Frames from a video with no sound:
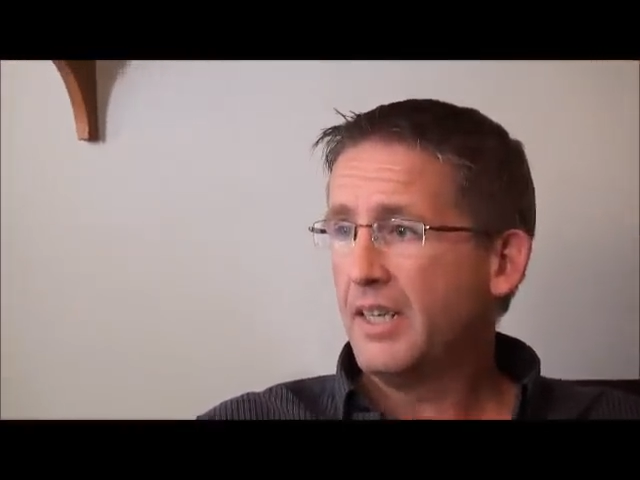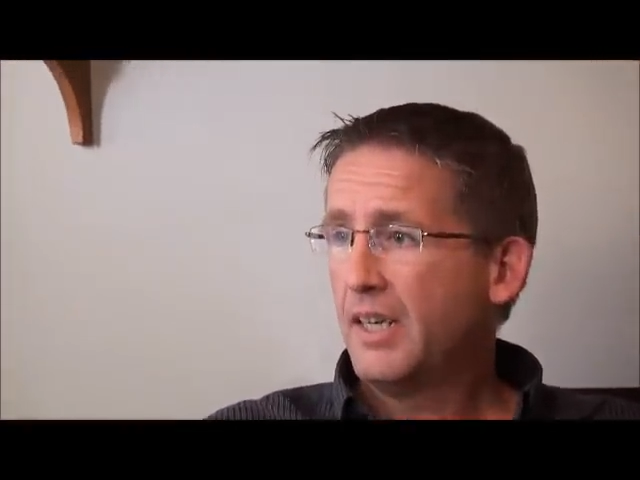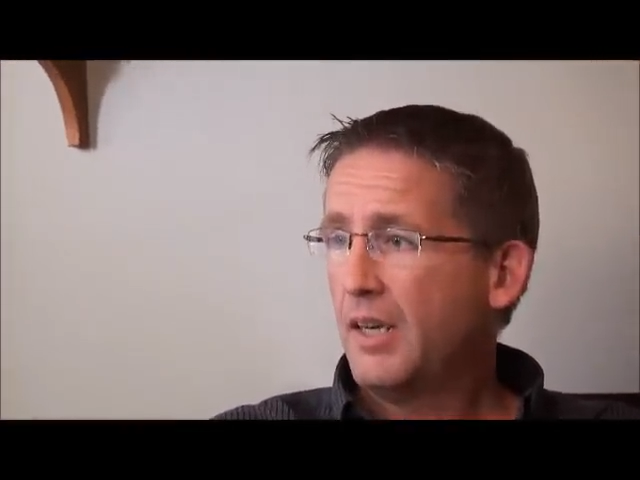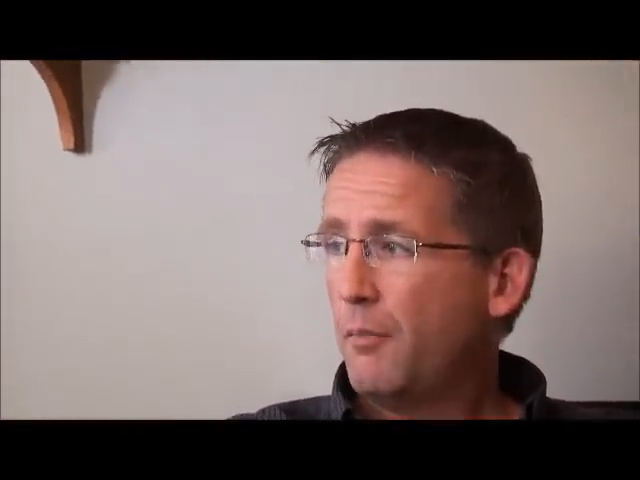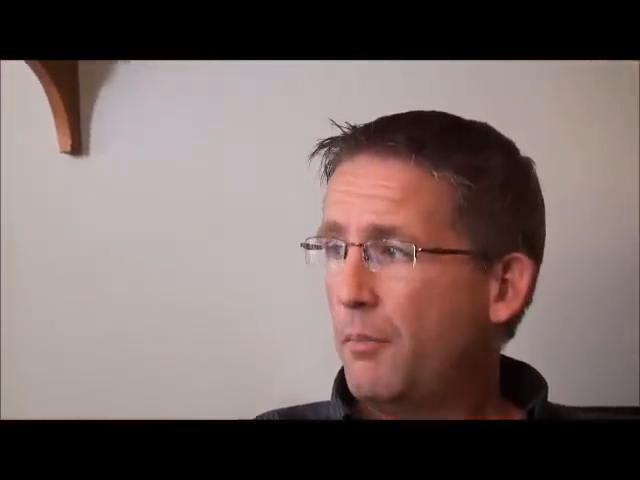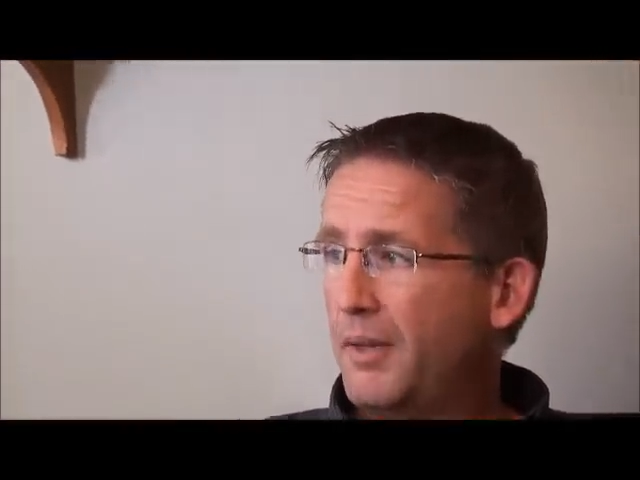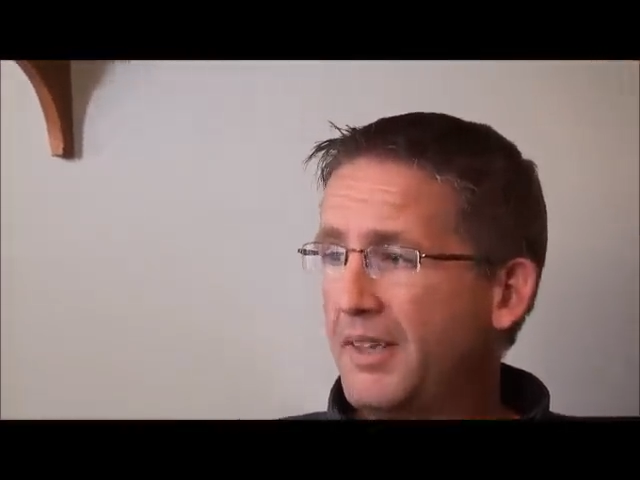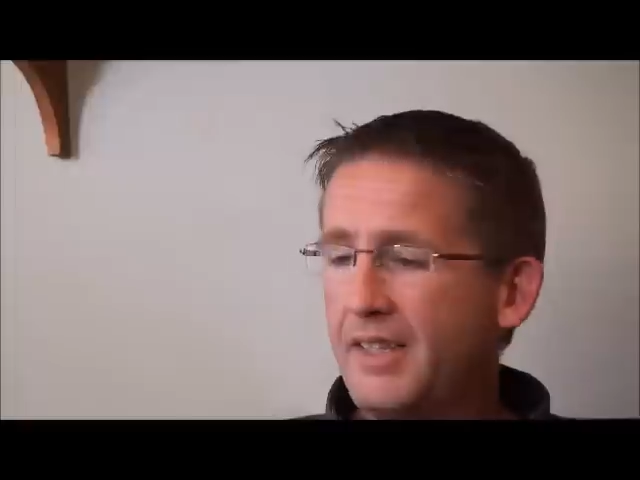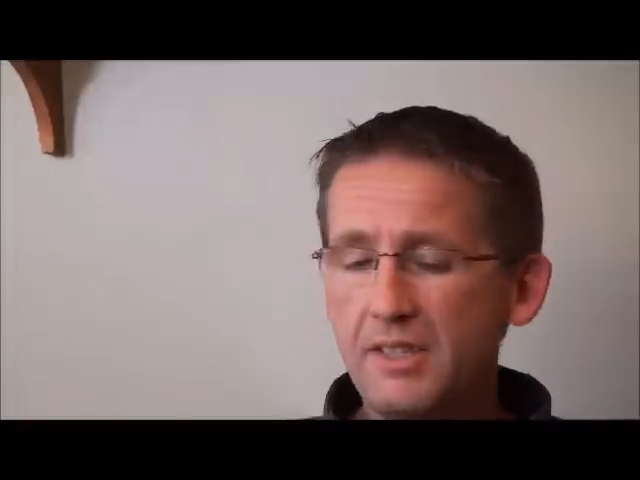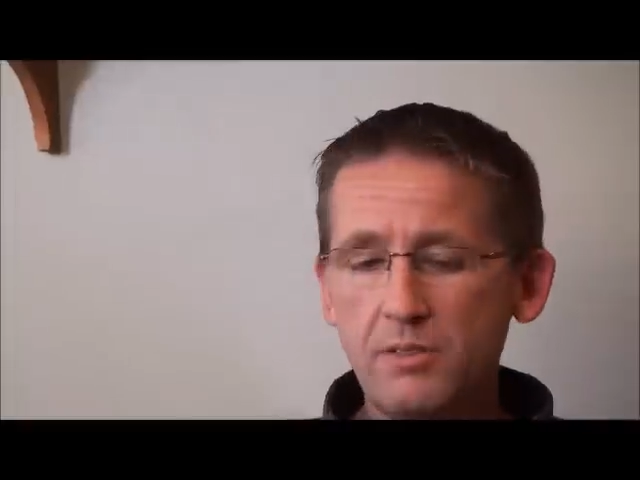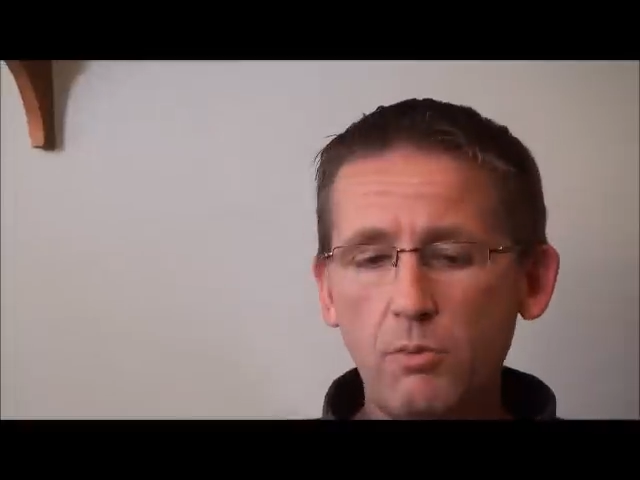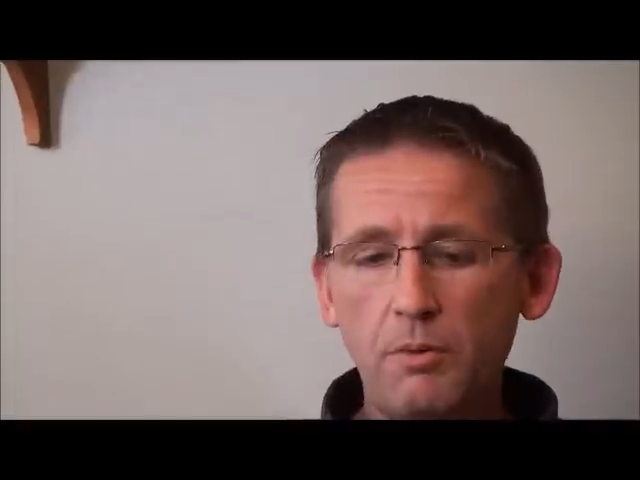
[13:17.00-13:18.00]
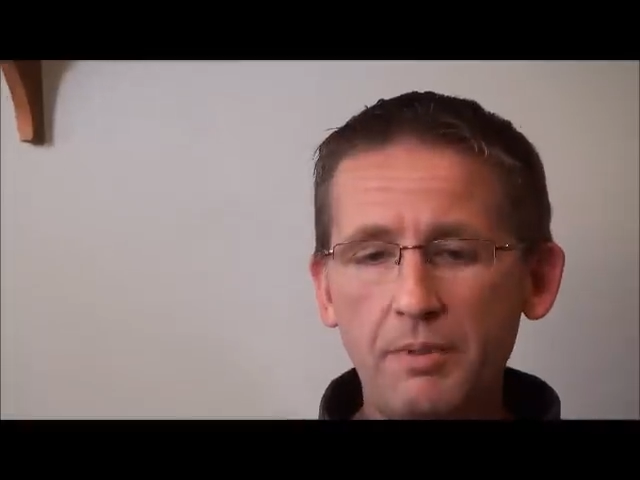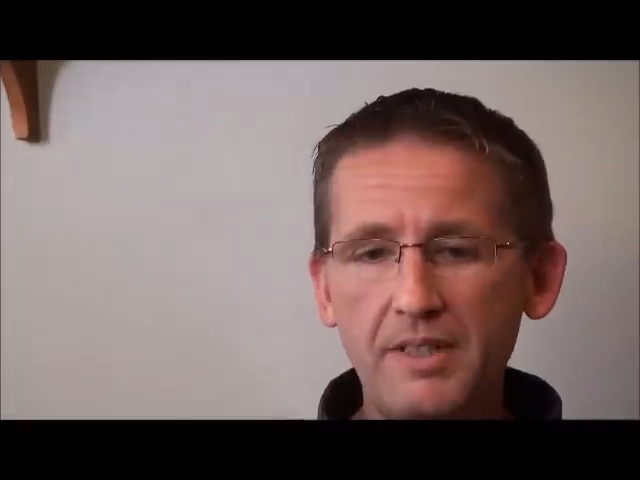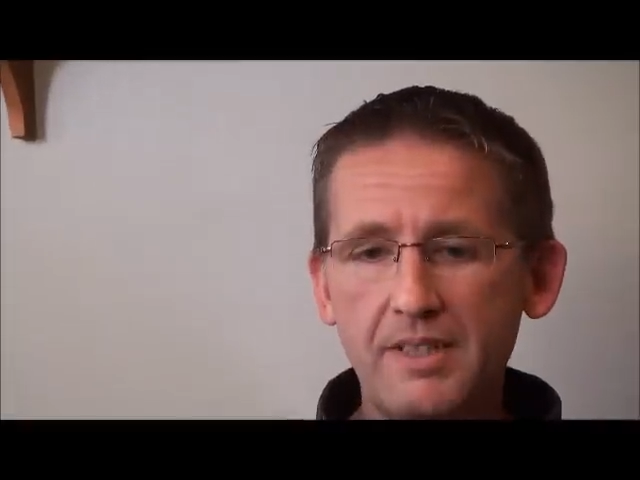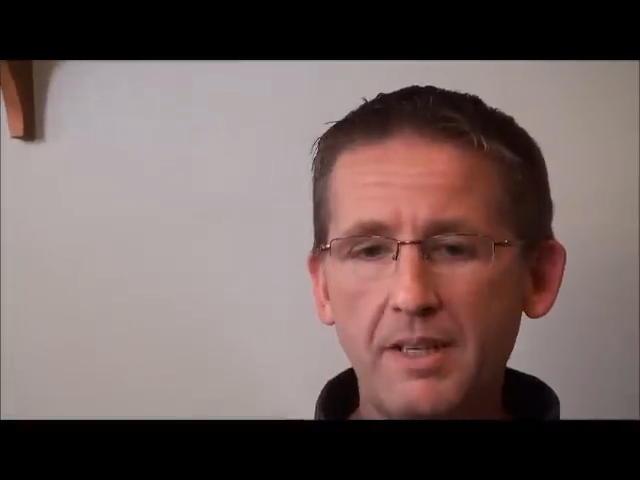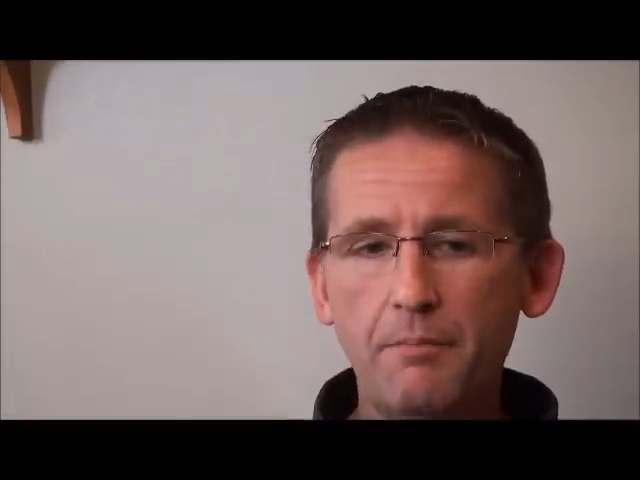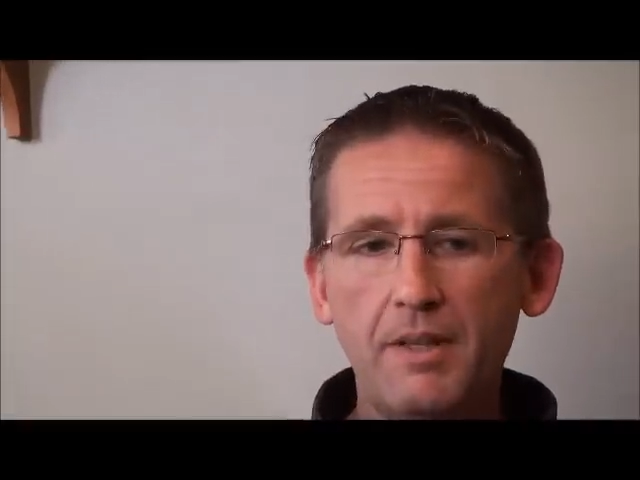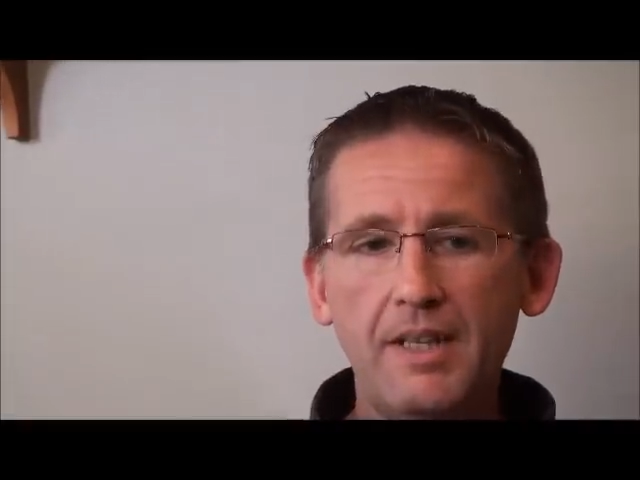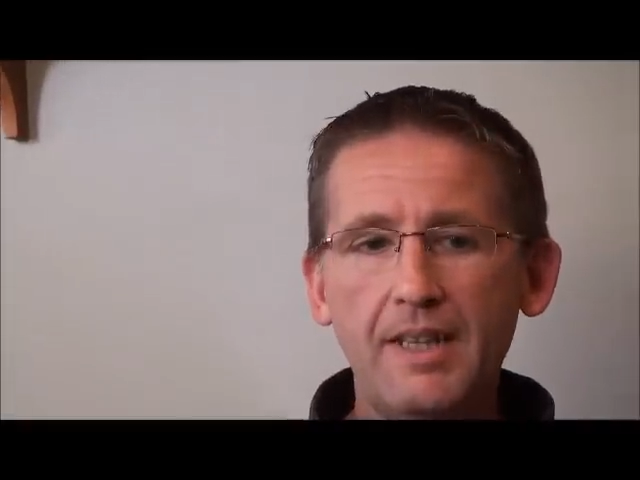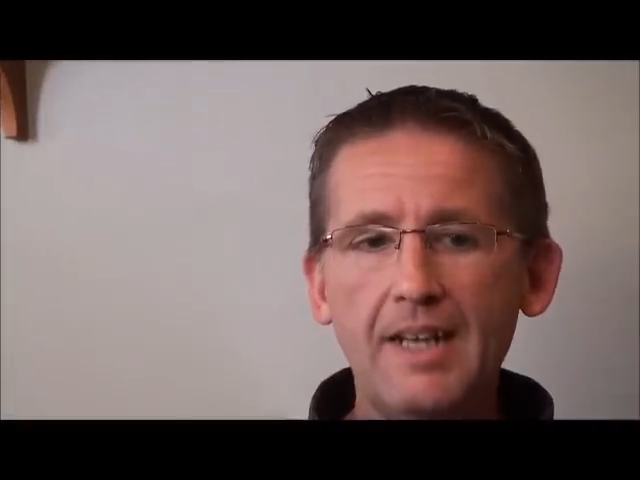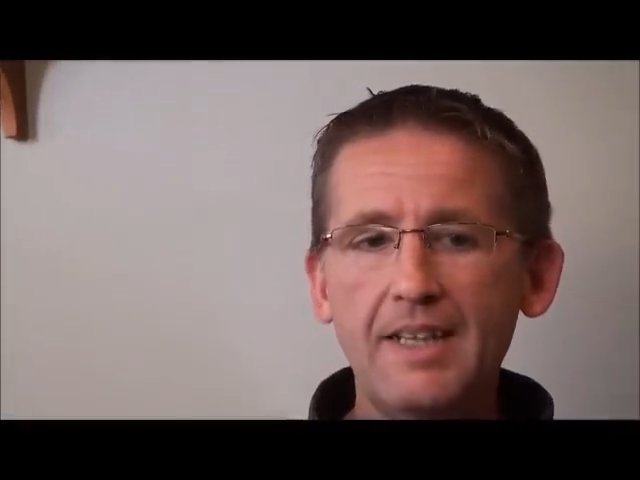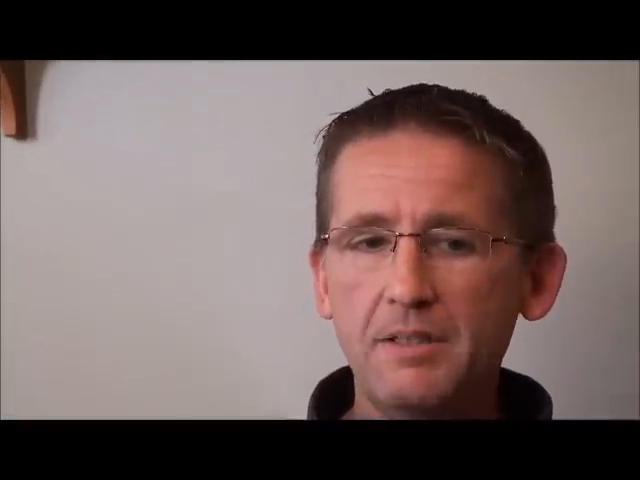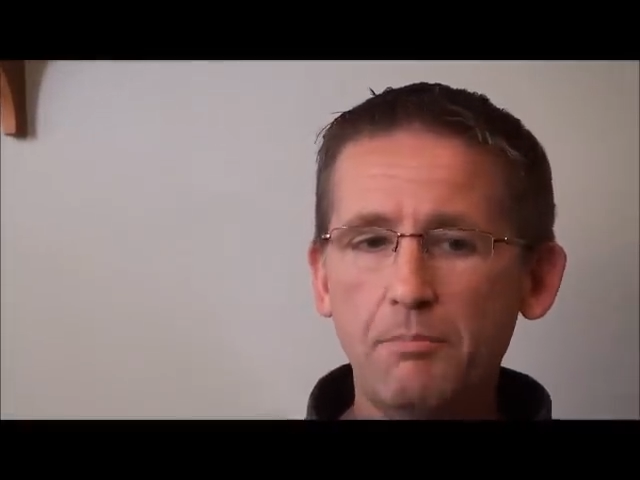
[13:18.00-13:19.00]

but this will be something that has